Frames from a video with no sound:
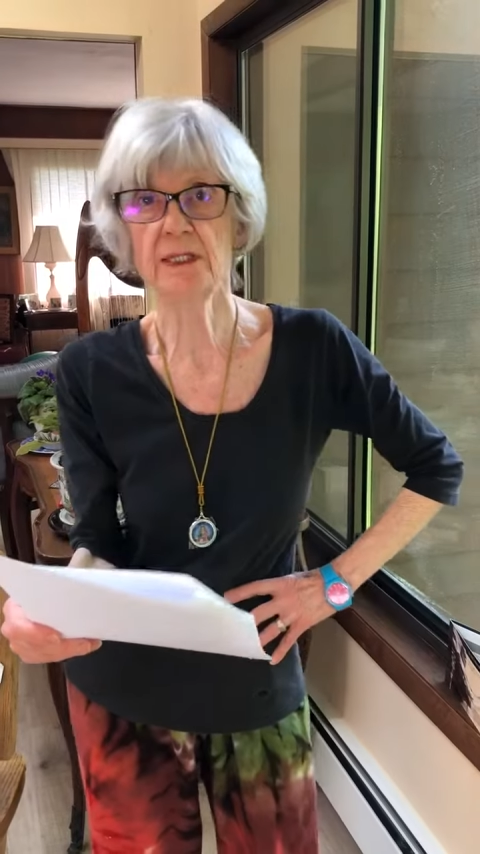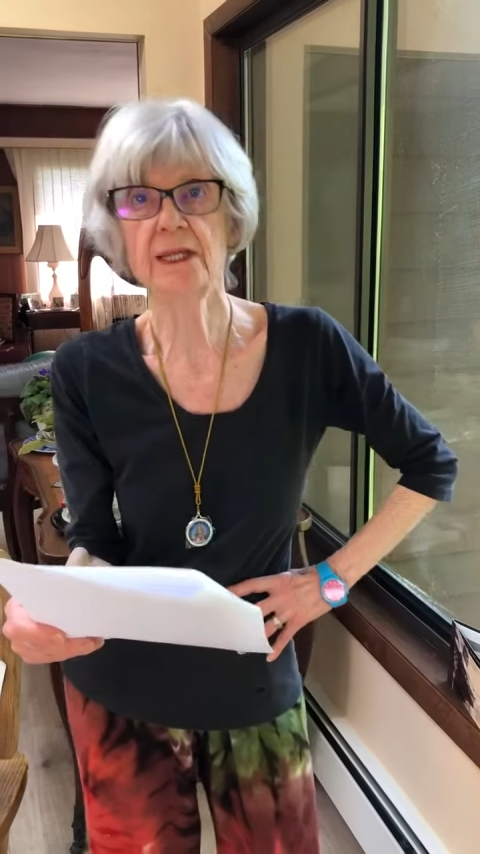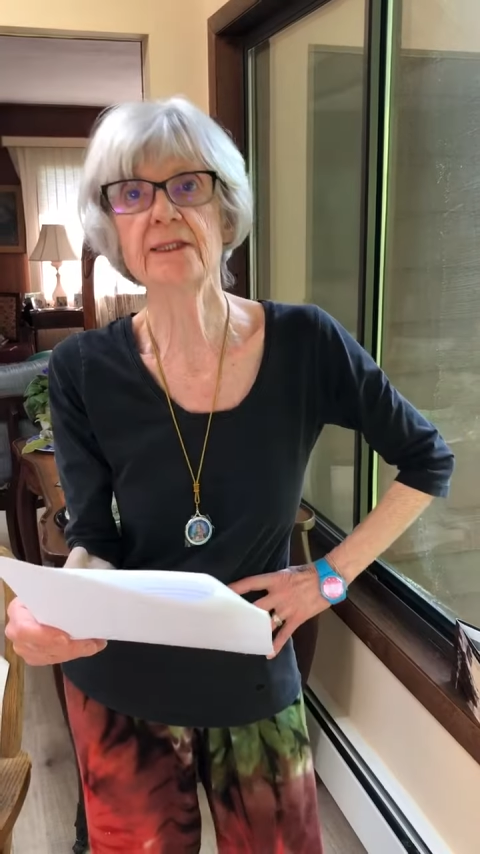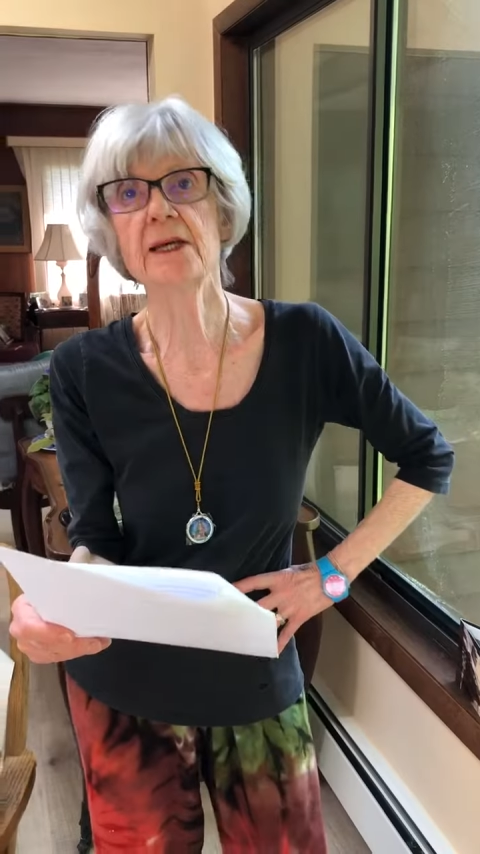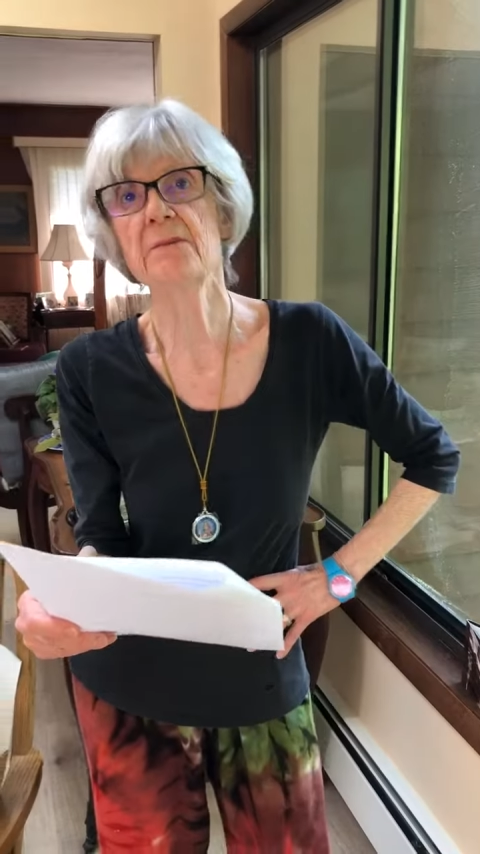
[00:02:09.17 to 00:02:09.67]

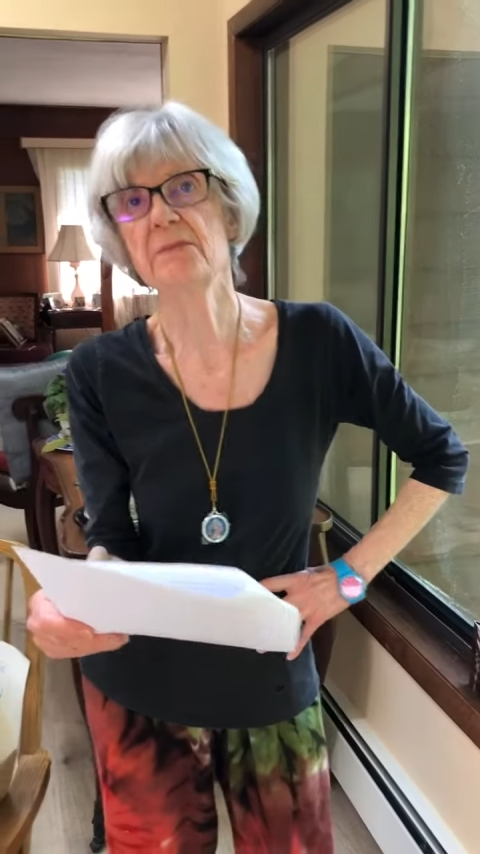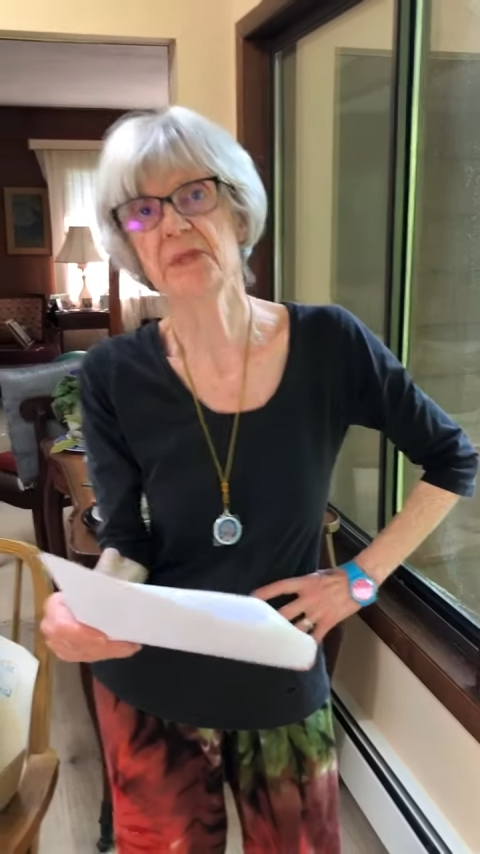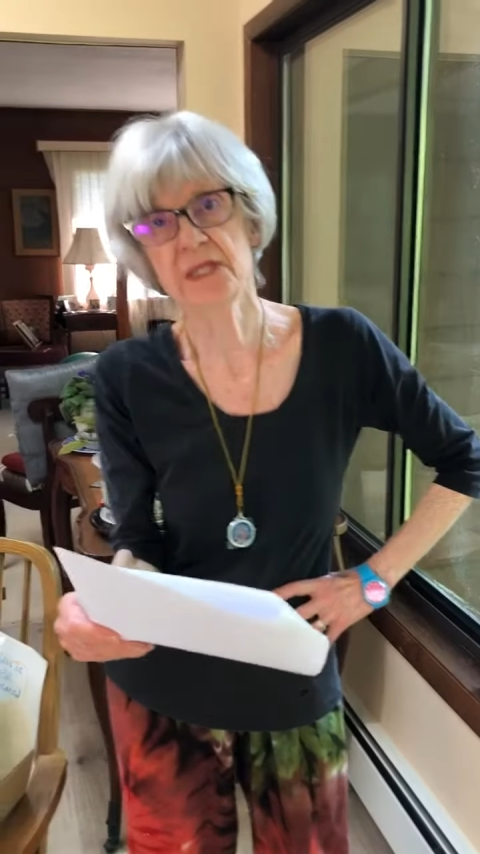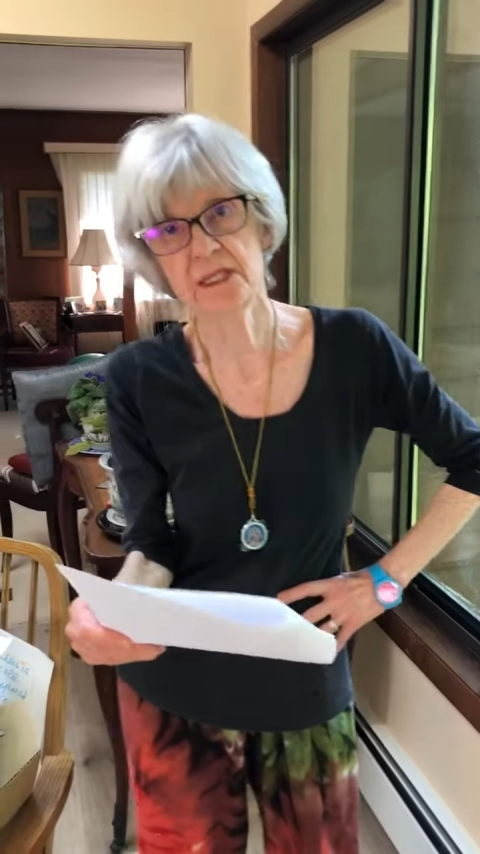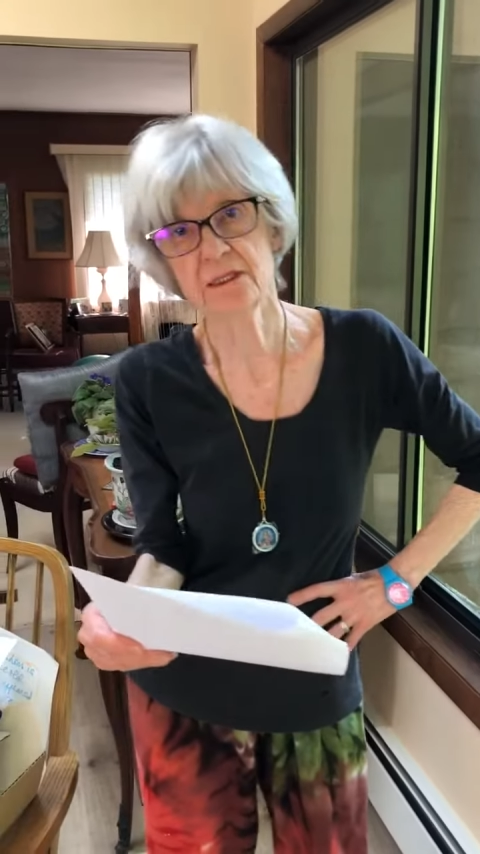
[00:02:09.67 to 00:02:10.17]
Let them
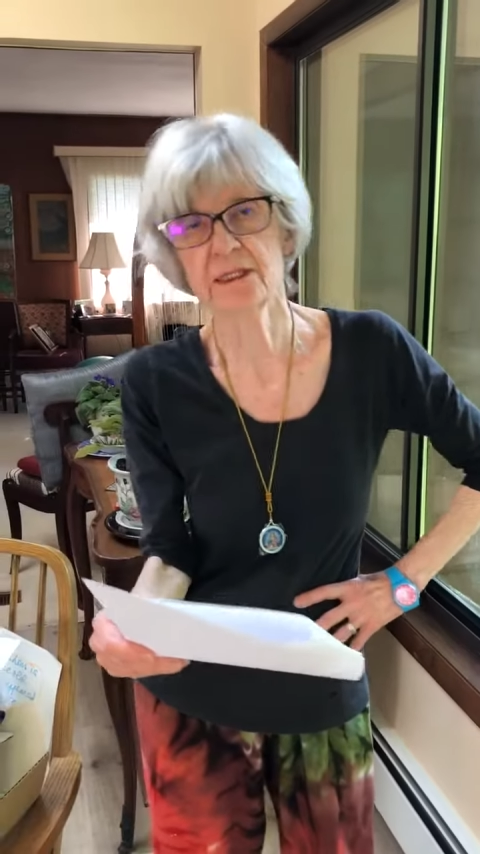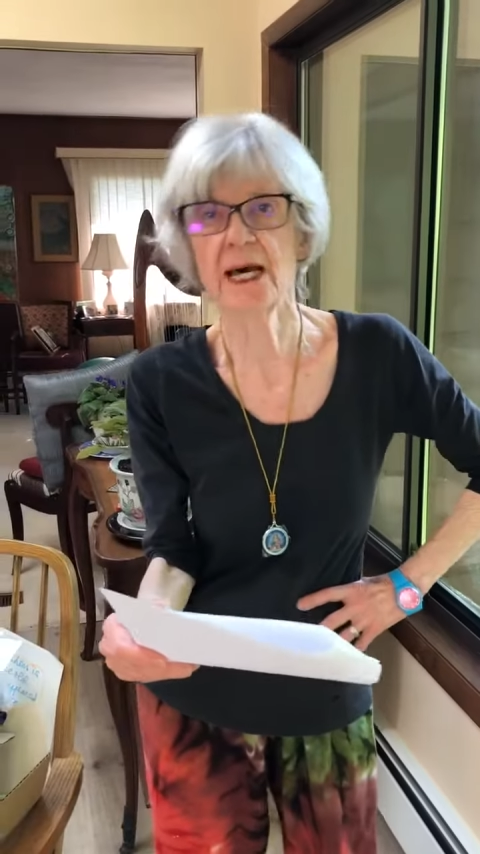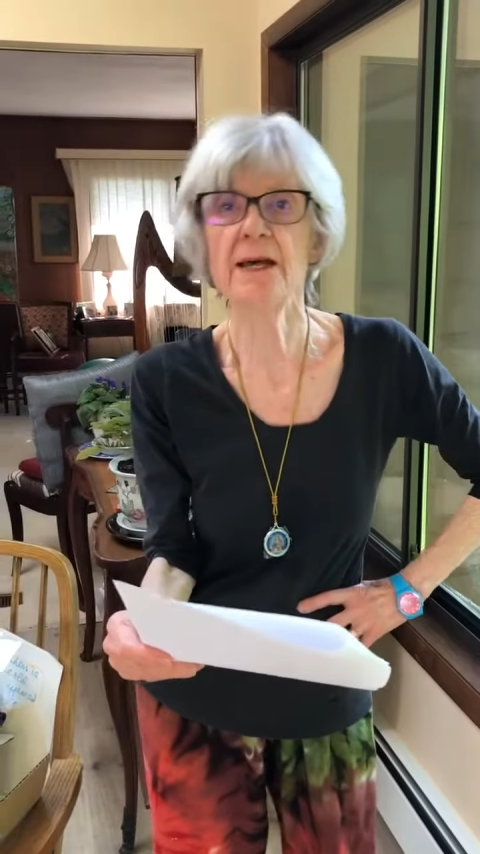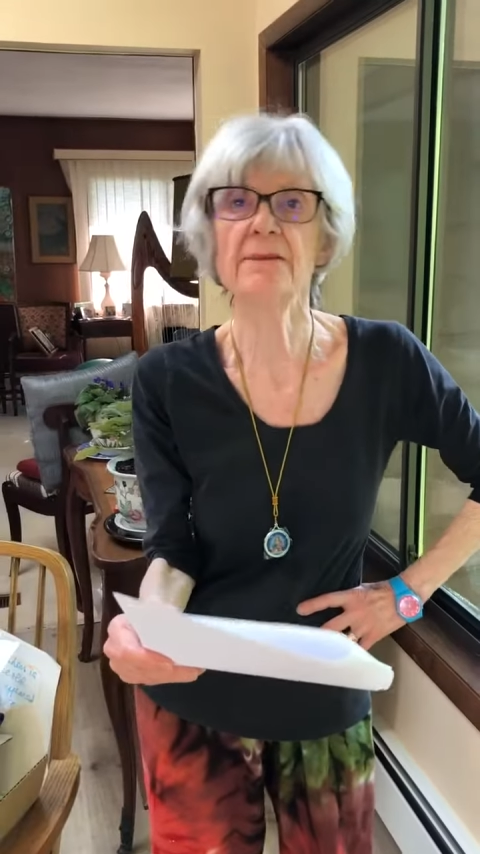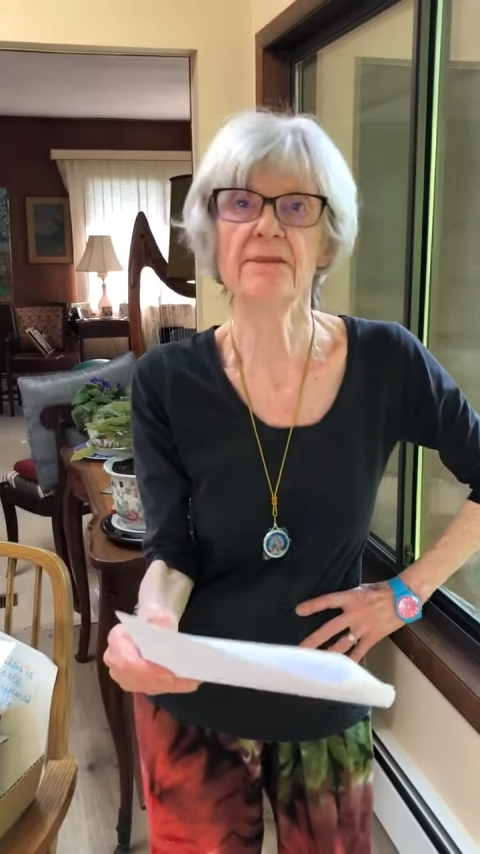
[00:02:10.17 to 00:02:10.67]
be.
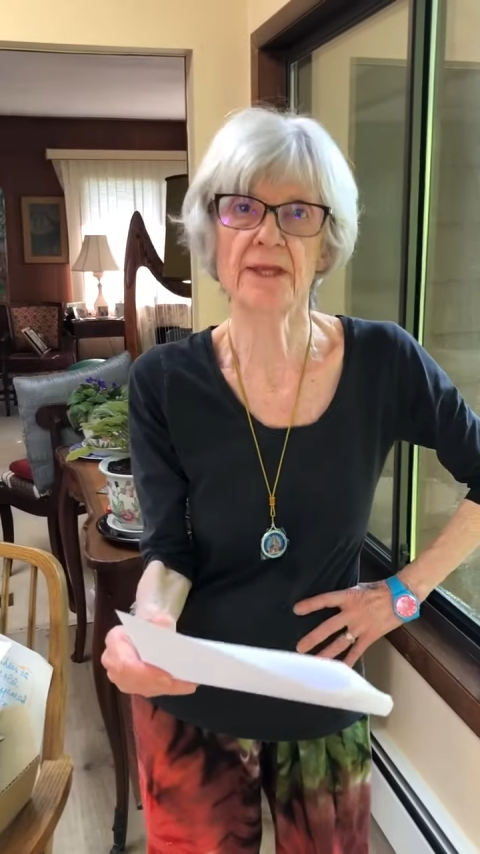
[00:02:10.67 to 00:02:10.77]
Let